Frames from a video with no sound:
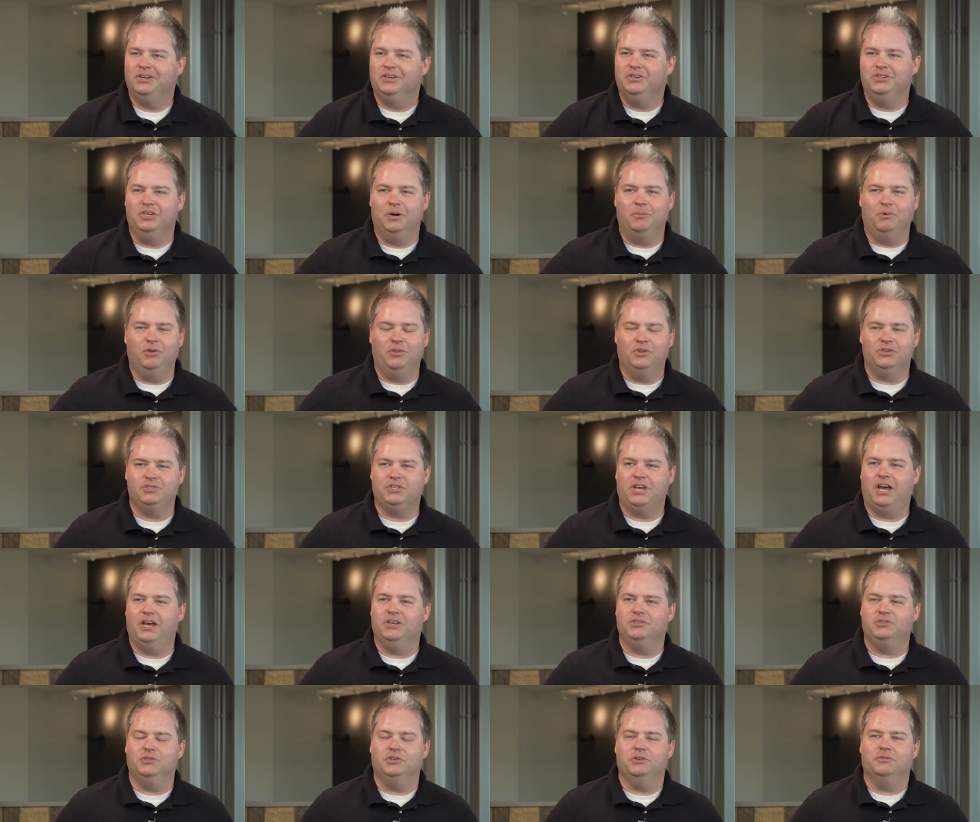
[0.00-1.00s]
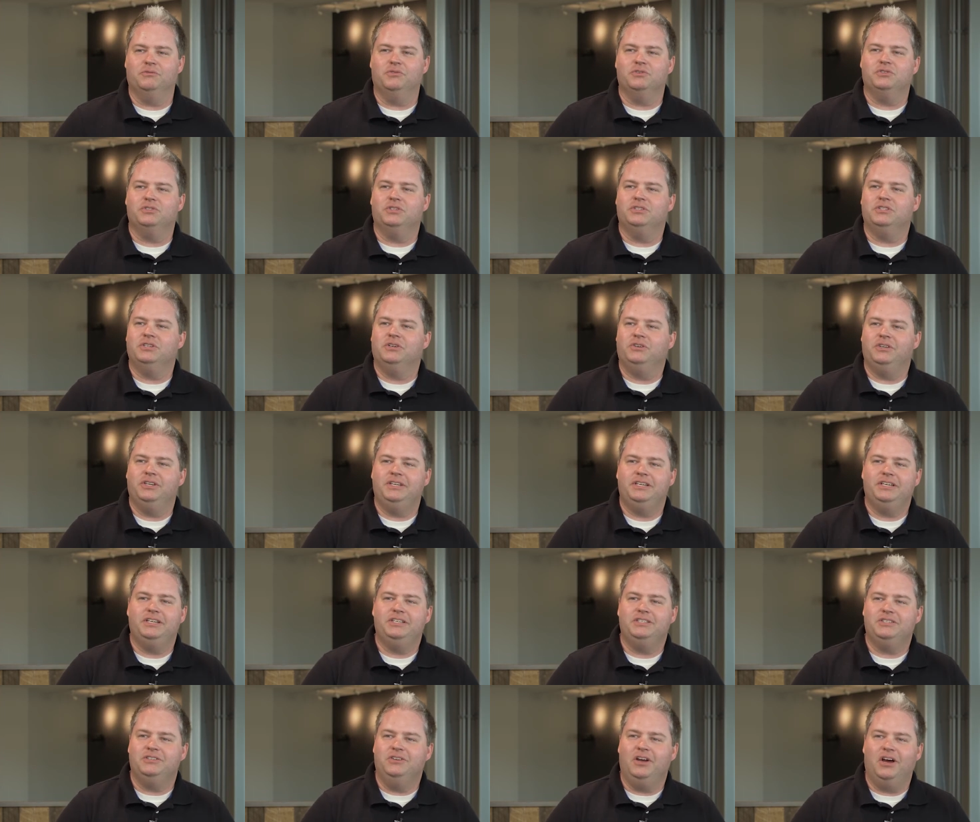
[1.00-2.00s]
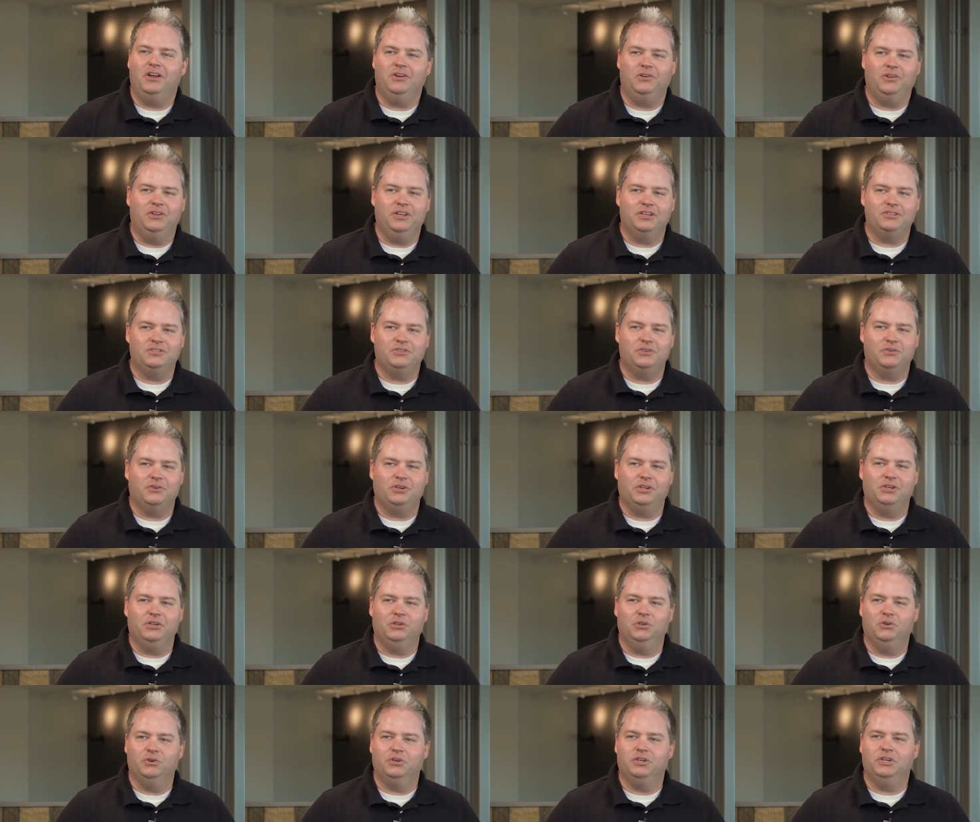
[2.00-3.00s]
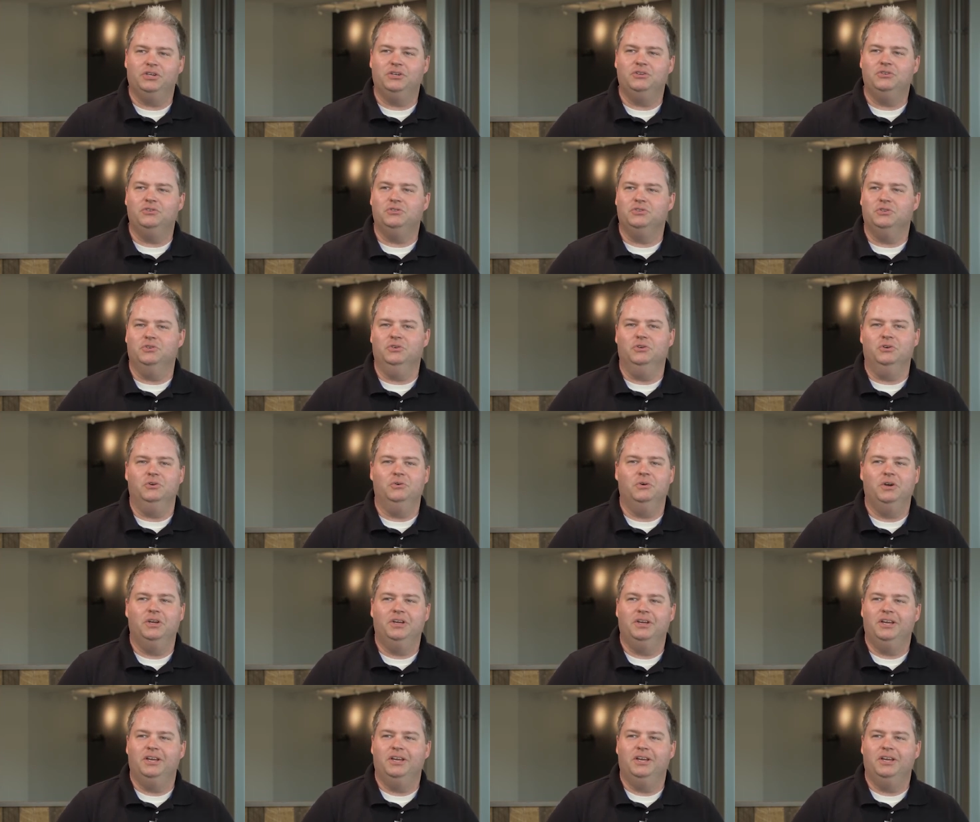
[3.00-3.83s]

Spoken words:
double the size of their facilities, not necessarily looking to